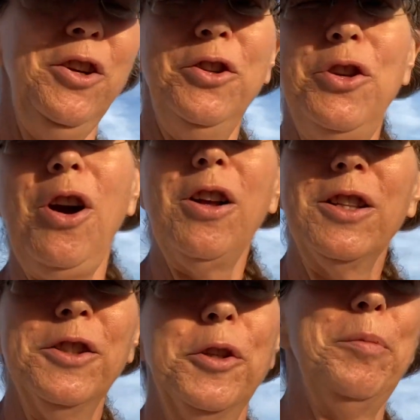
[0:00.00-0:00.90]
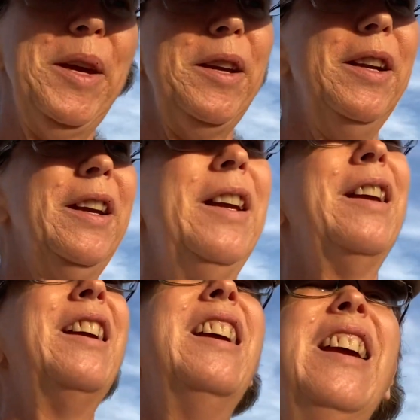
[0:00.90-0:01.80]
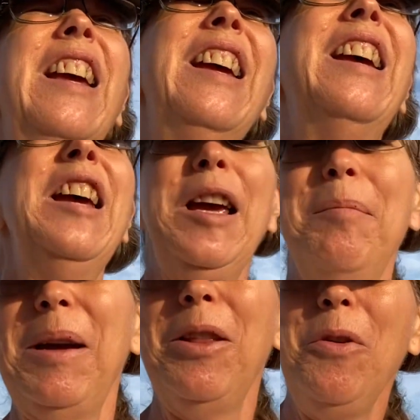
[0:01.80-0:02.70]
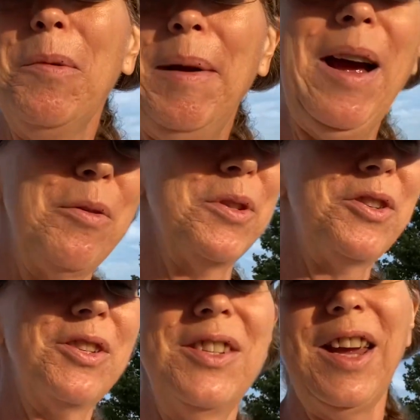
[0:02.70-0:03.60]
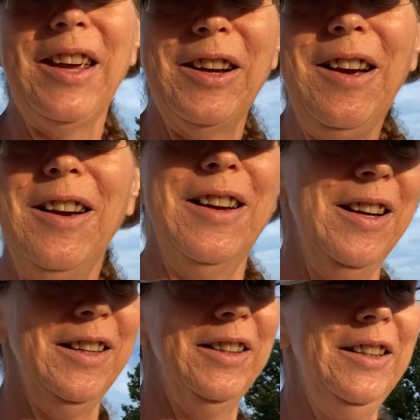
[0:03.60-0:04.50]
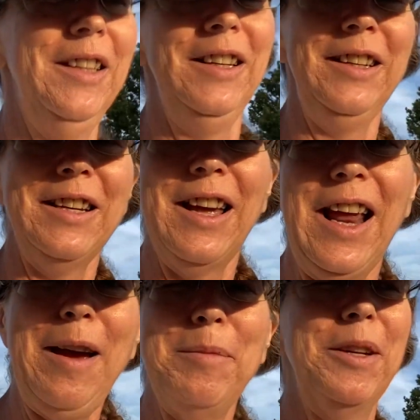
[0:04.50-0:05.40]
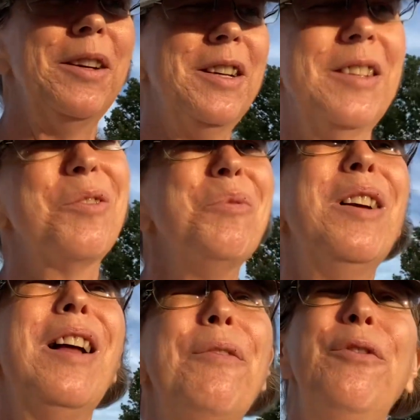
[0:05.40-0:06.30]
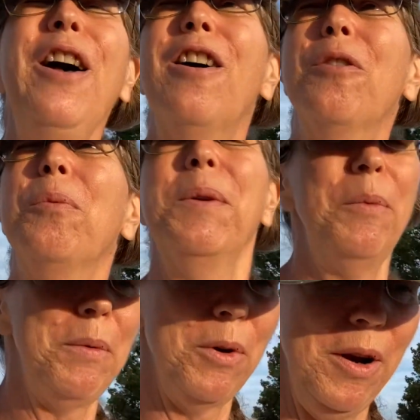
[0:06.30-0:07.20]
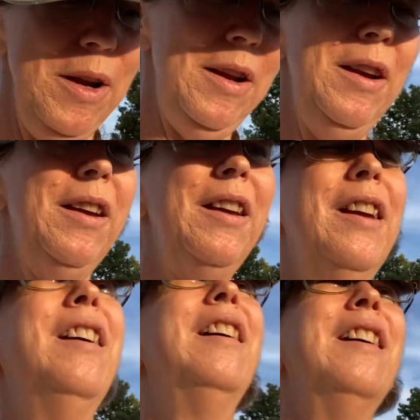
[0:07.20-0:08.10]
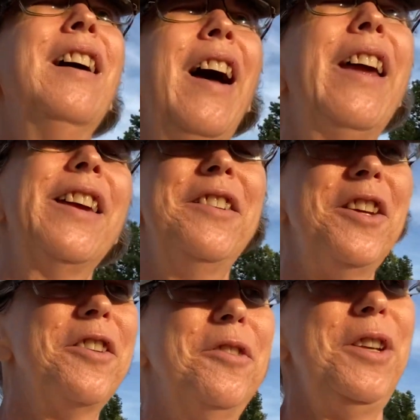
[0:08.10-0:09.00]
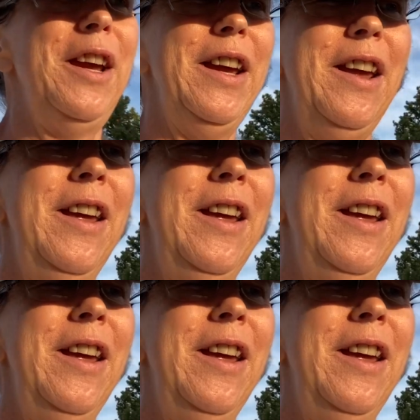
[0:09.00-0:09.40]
jog a little bit, and my lower back was just saying, not happening, because, well, I fell when we were hiking the other day.